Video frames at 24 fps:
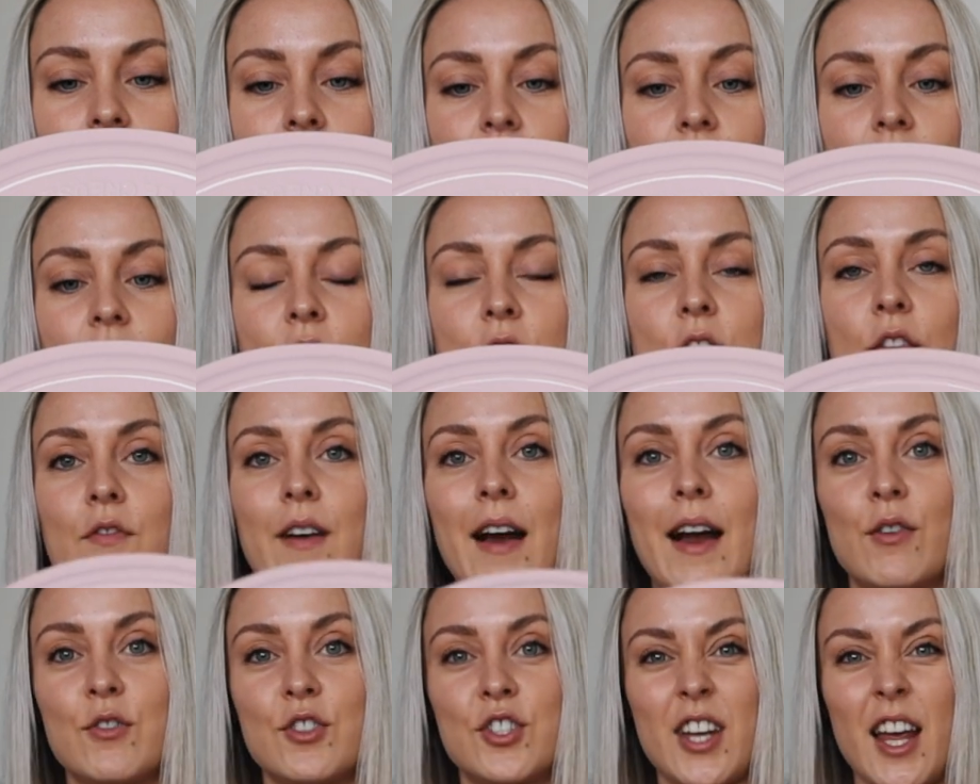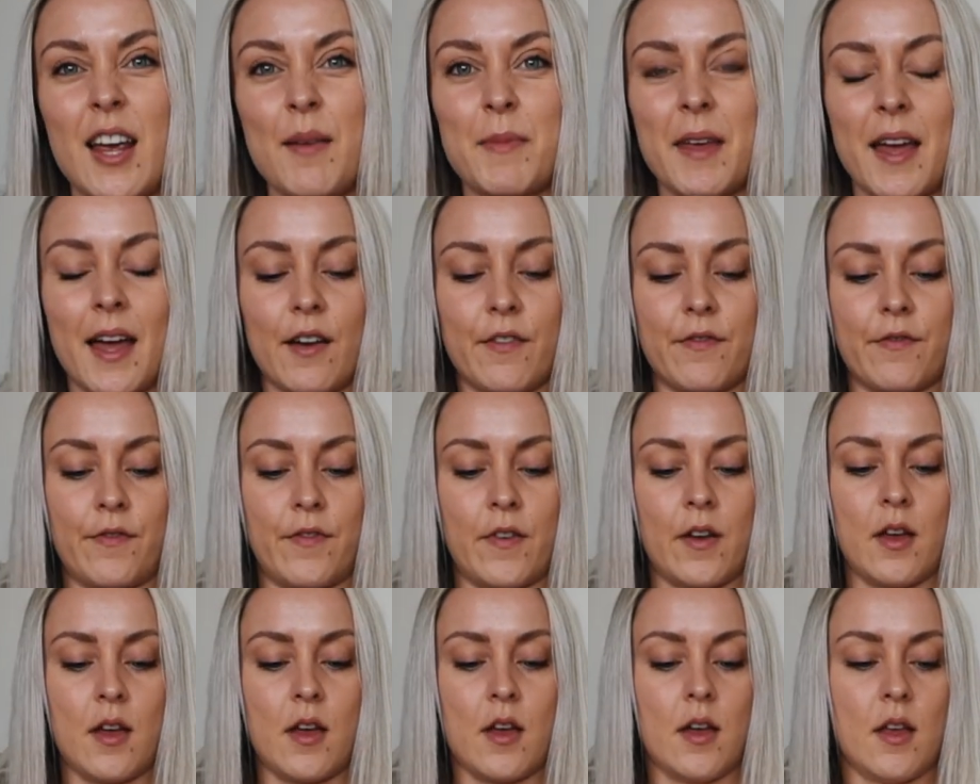than the round shape. They have
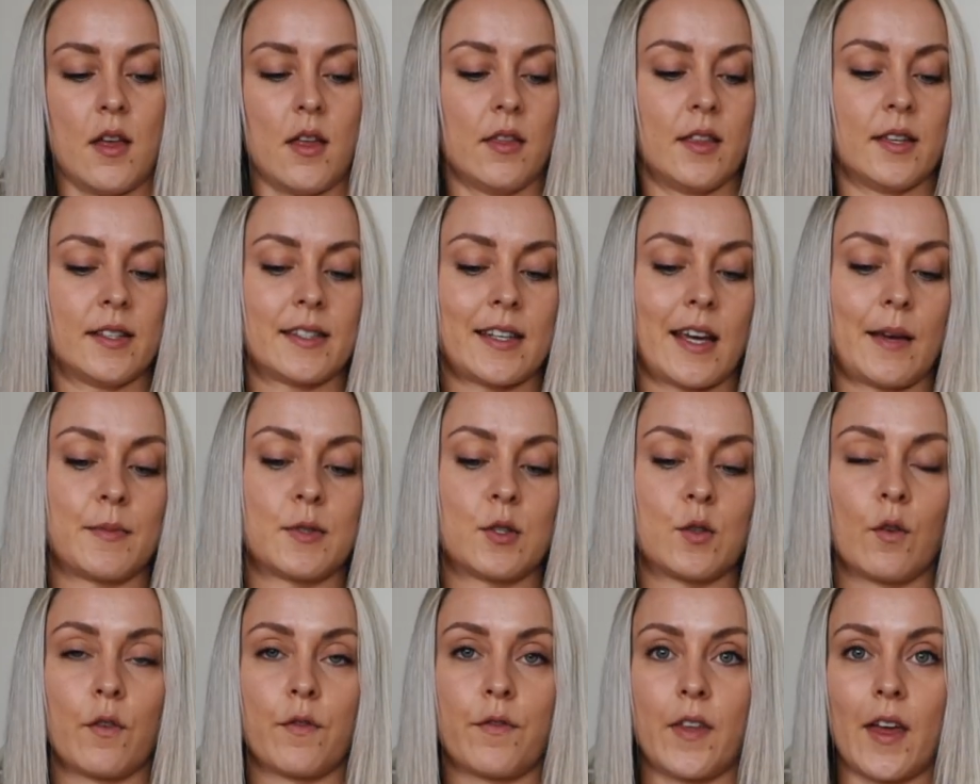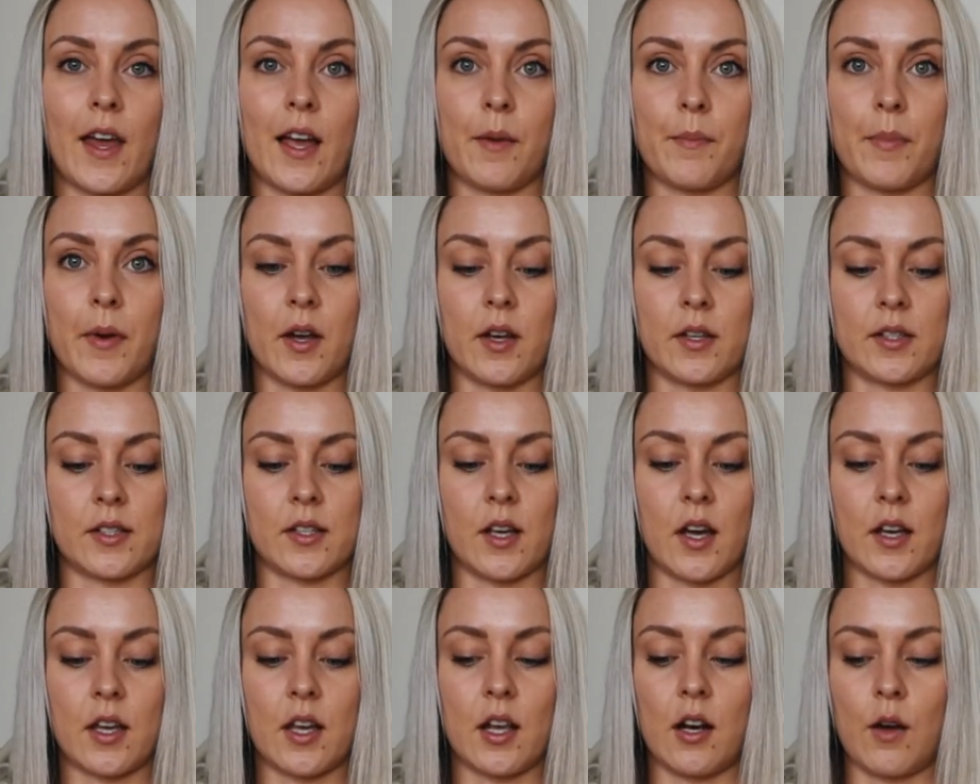the same sort of thing, but a
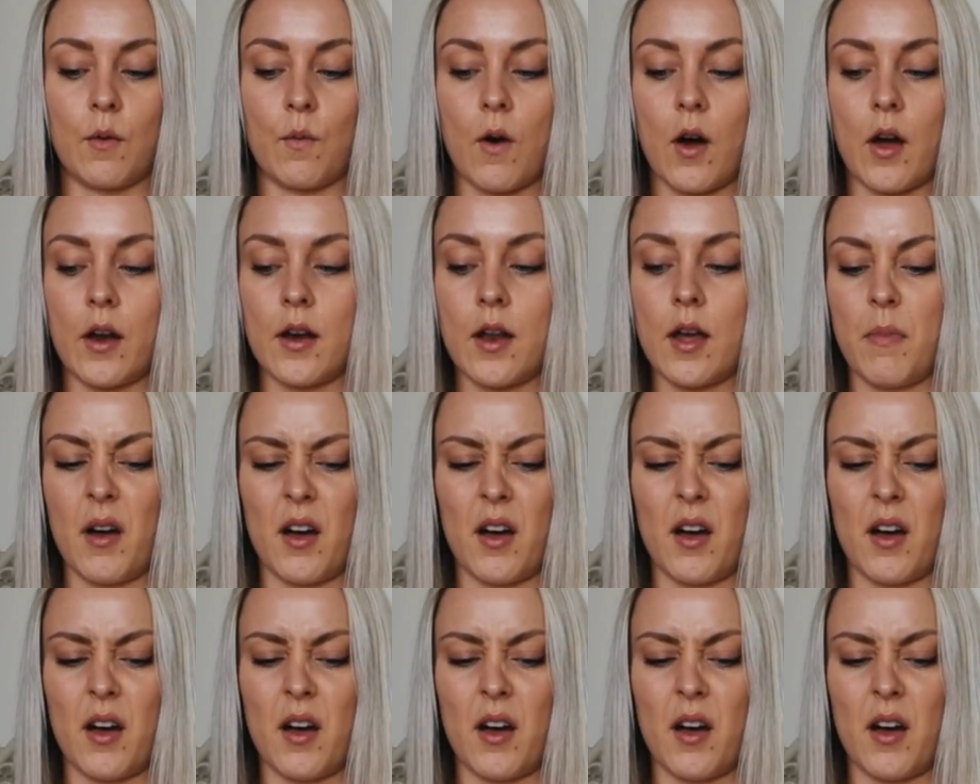circular one.